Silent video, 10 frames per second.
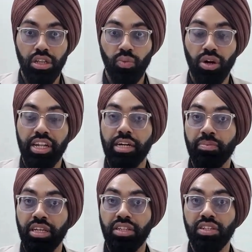What that
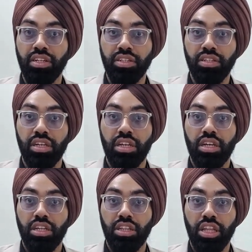means is
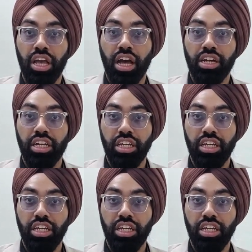they are